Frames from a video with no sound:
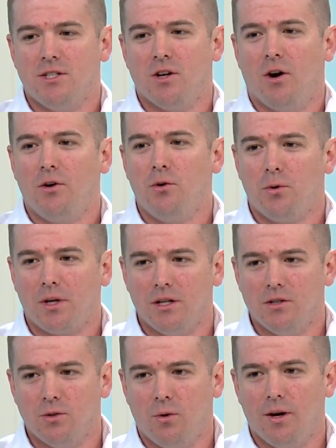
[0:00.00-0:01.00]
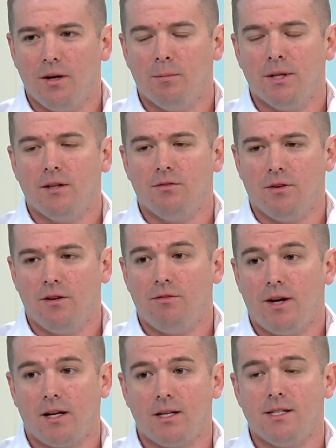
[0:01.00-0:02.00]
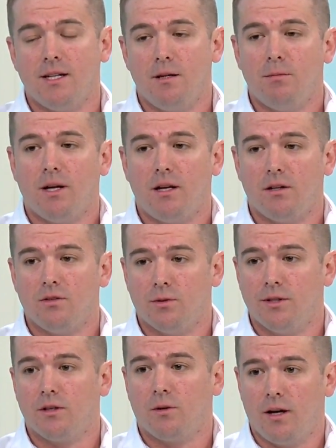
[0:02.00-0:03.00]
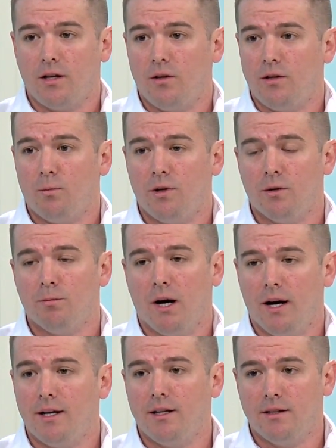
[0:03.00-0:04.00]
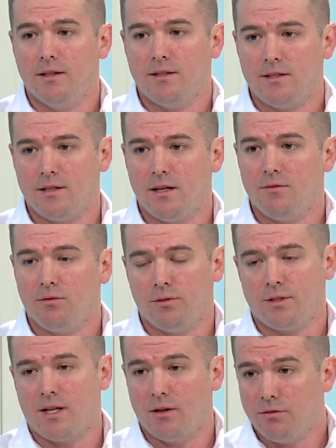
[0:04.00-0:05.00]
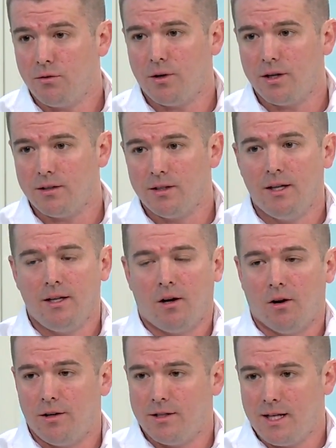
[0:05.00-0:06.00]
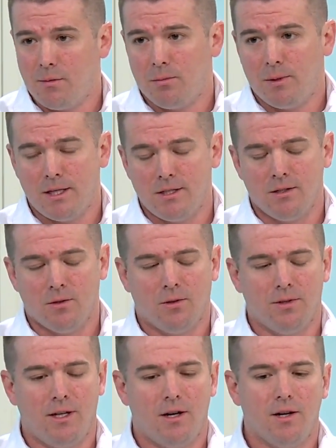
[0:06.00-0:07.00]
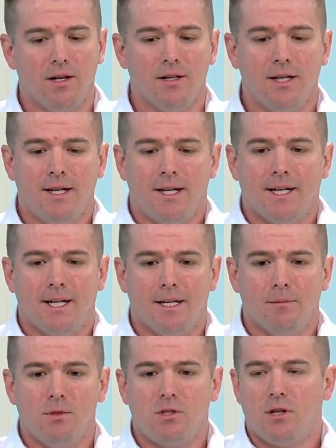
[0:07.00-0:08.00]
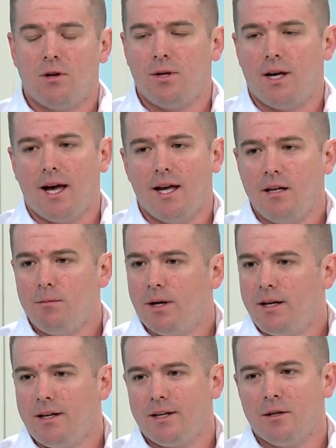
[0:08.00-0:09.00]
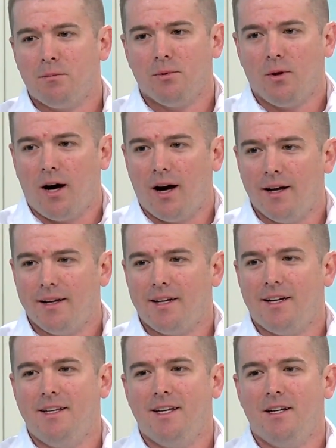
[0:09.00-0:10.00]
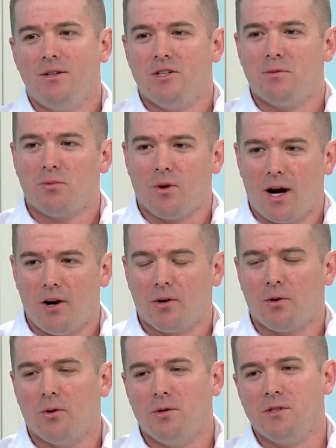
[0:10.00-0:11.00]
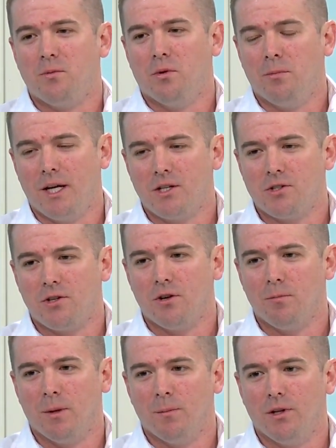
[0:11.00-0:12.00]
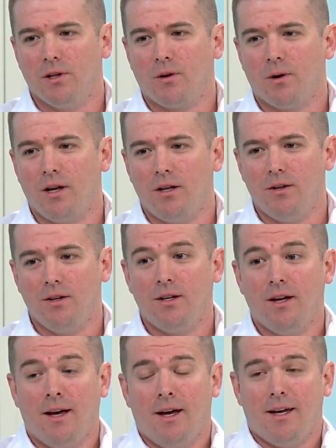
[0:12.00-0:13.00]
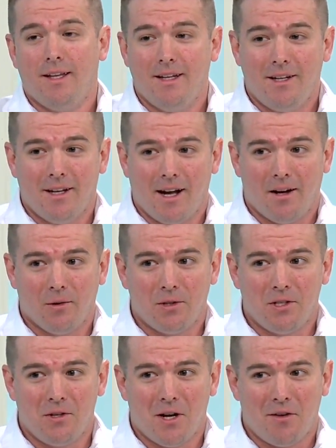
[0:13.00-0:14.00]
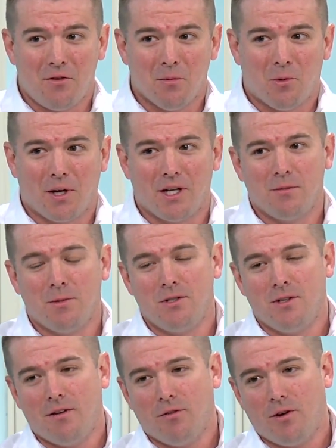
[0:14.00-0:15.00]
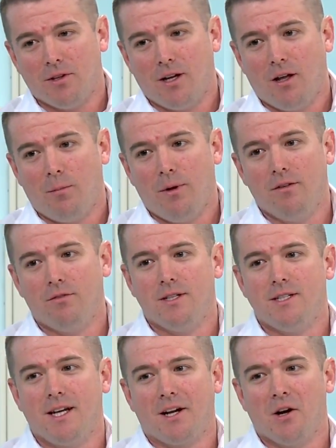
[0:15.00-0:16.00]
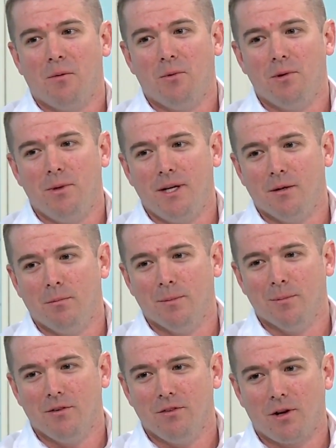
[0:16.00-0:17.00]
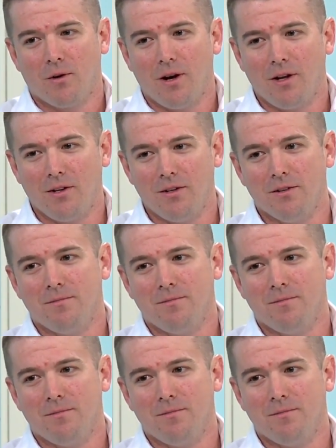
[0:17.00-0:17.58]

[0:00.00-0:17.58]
on who can join, but the fun fact is anybody can join the credit union when you're buying in this uh, state of Florida or part of the Tampa Bay General and area. Um, so yeah, anybody can apply, and then just prior to closing, we'll make sure you're a member of the credit union, and then not only do you have your mortgage, but you have all the other benefits that come with being a member of the credit union.